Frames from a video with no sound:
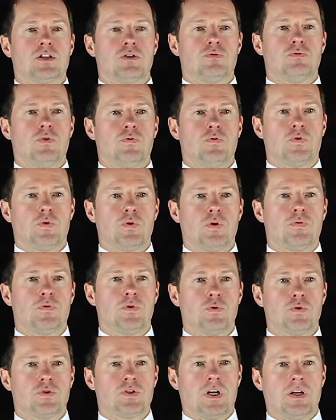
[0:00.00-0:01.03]
to run through a
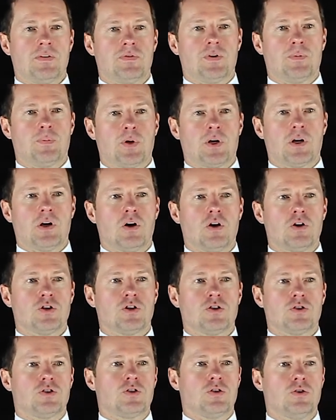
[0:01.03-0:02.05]
few safety
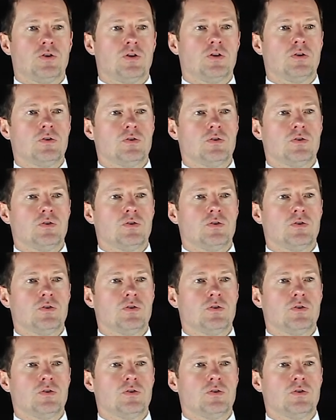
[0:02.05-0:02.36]
precautions to you.